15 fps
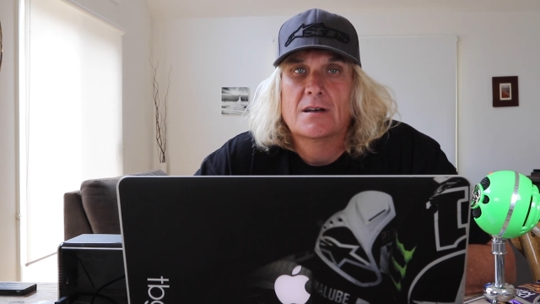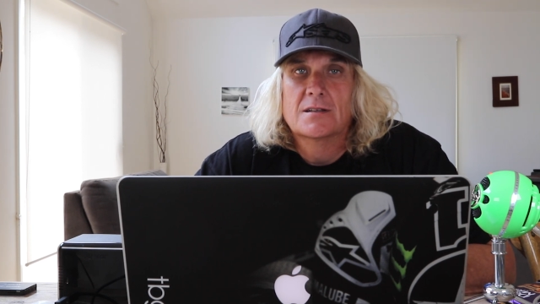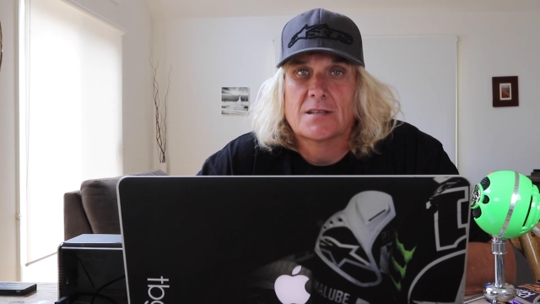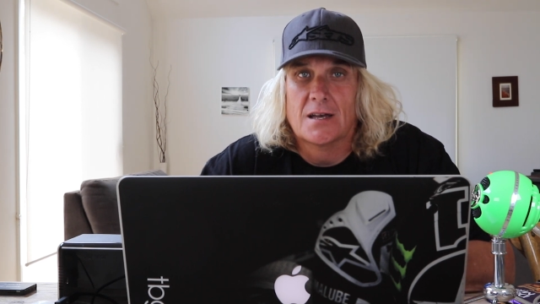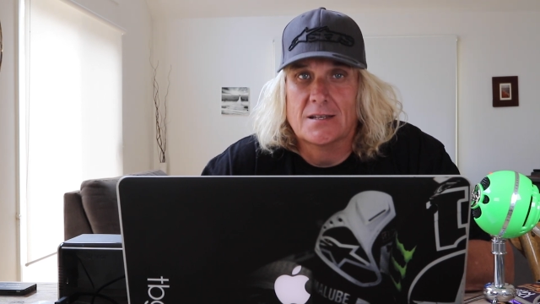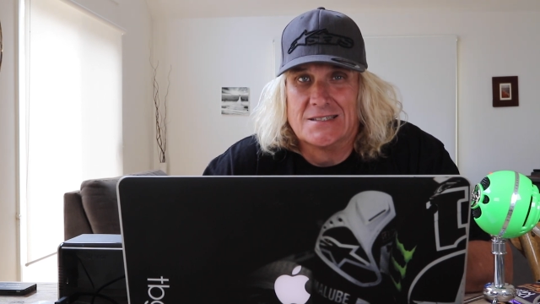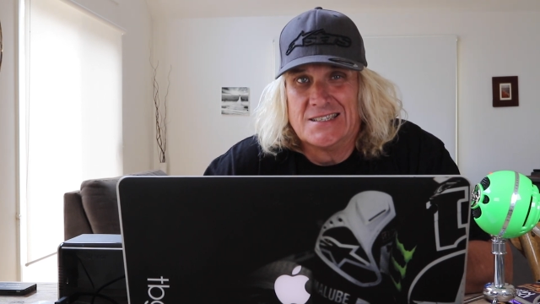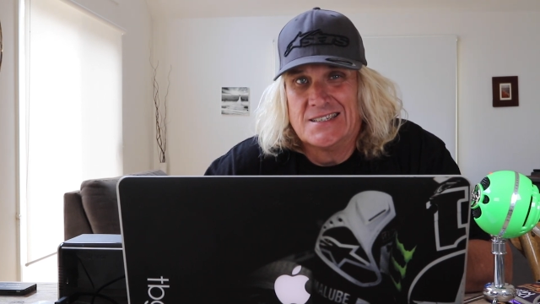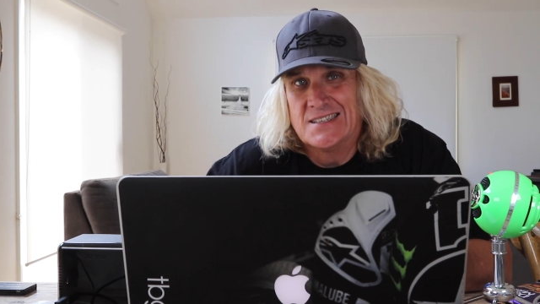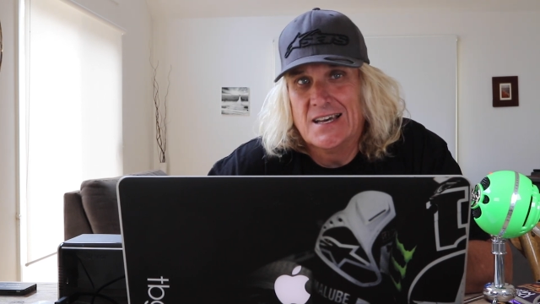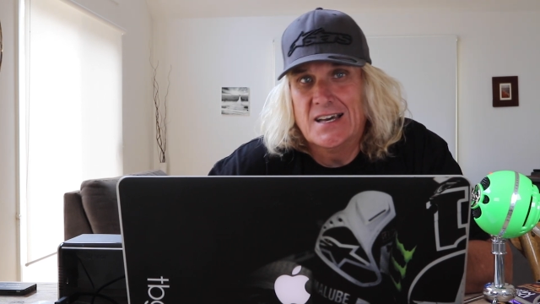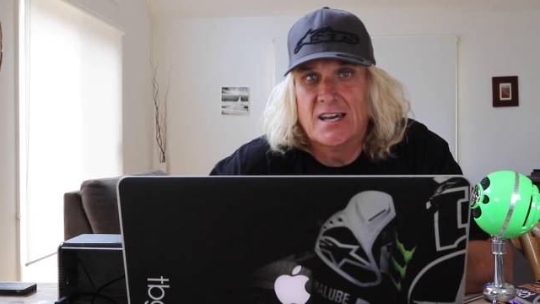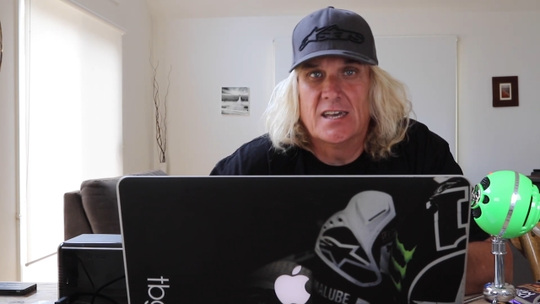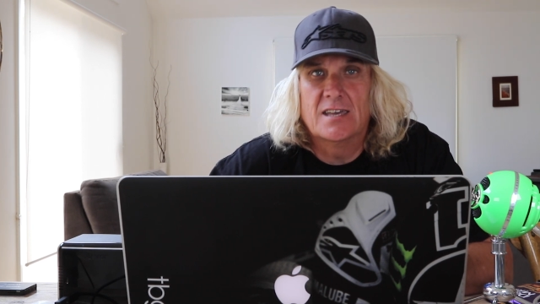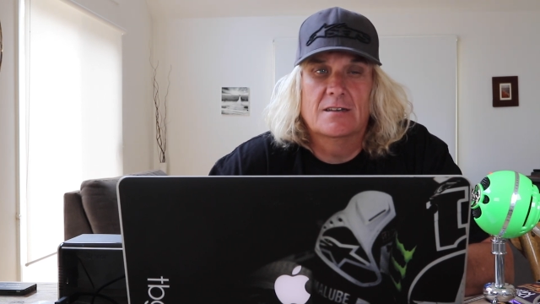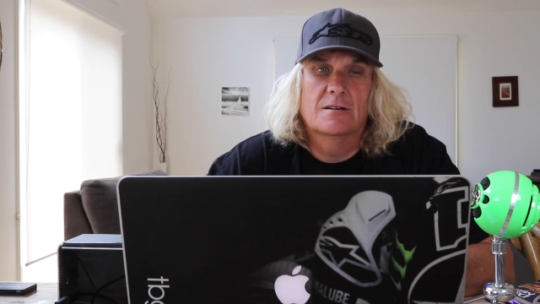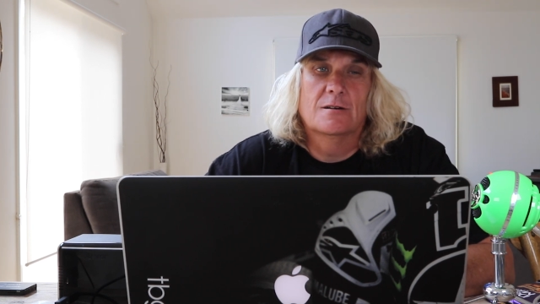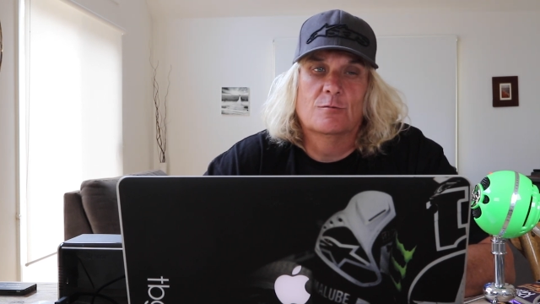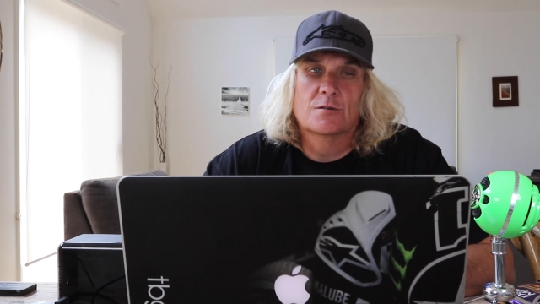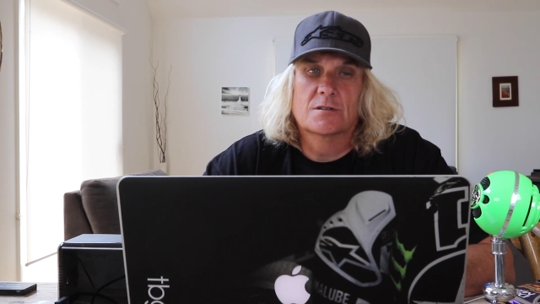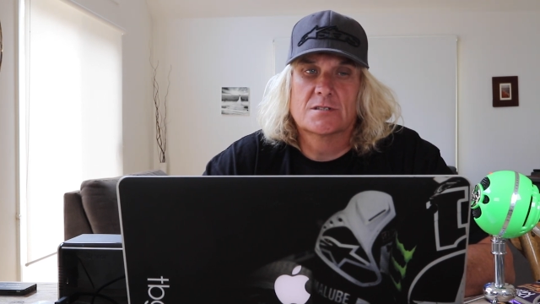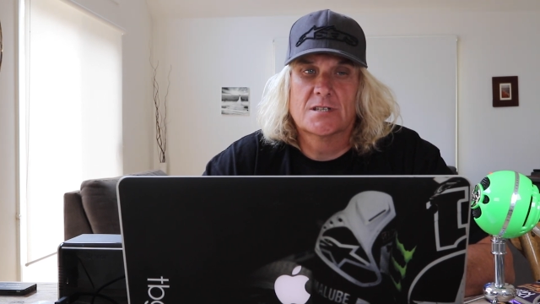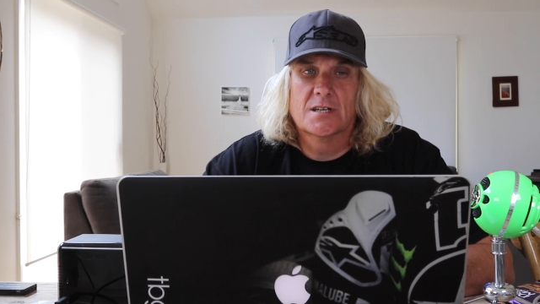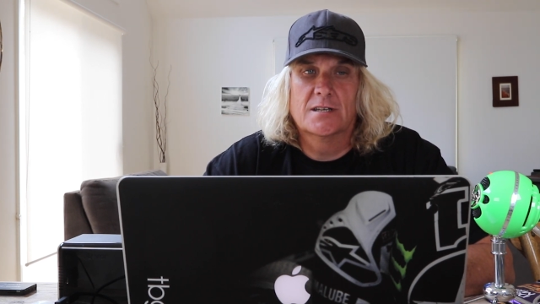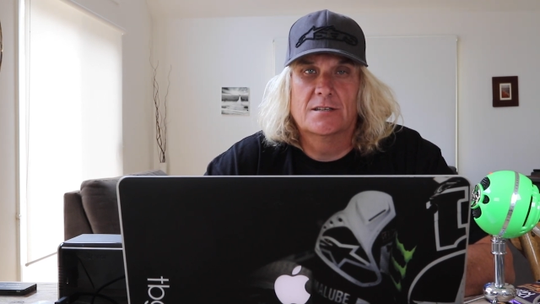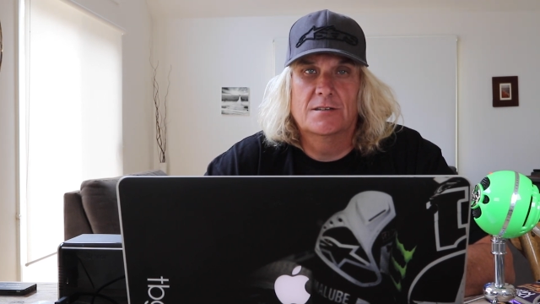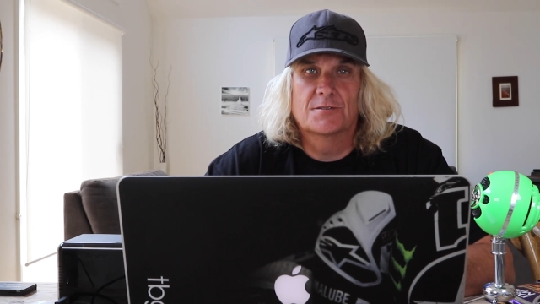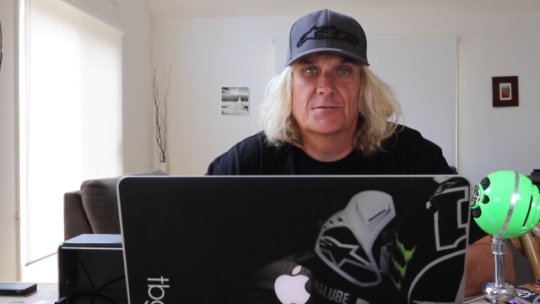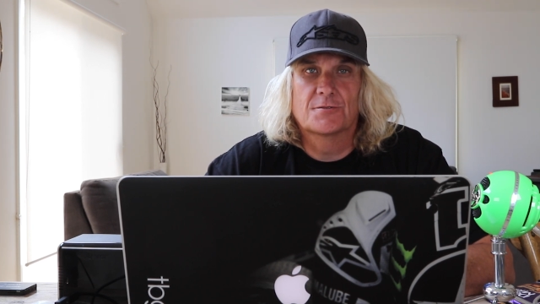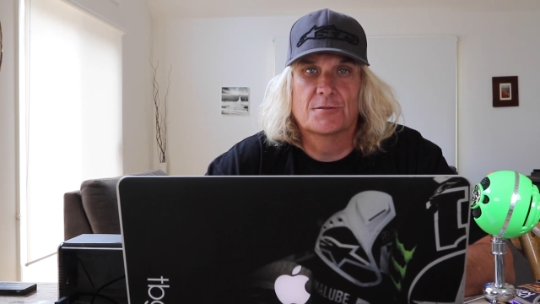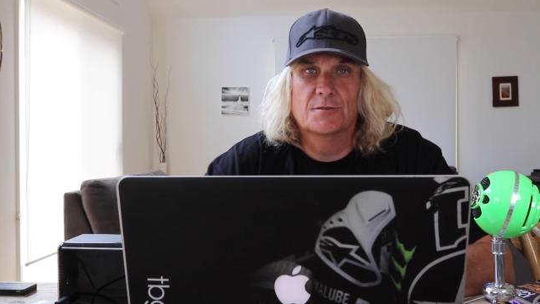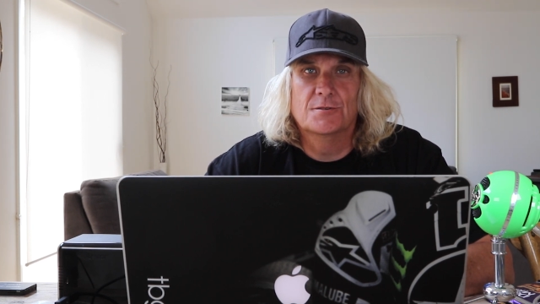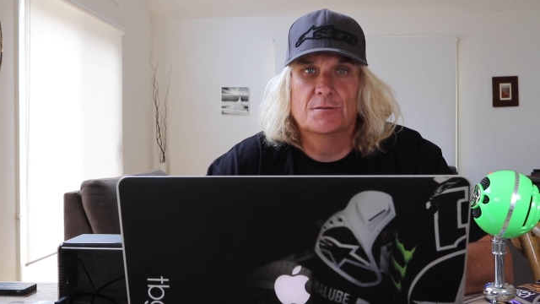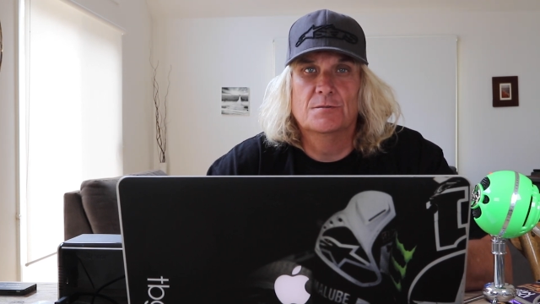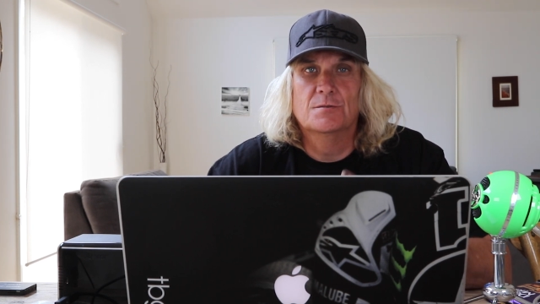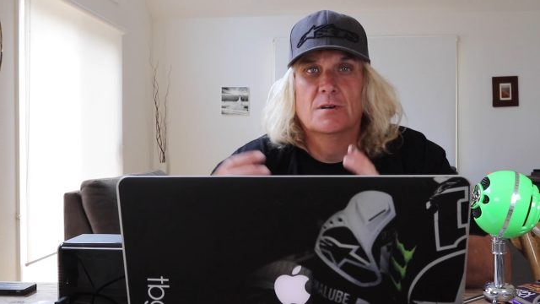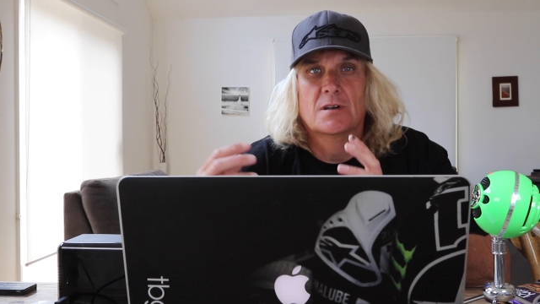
and today I want to take you through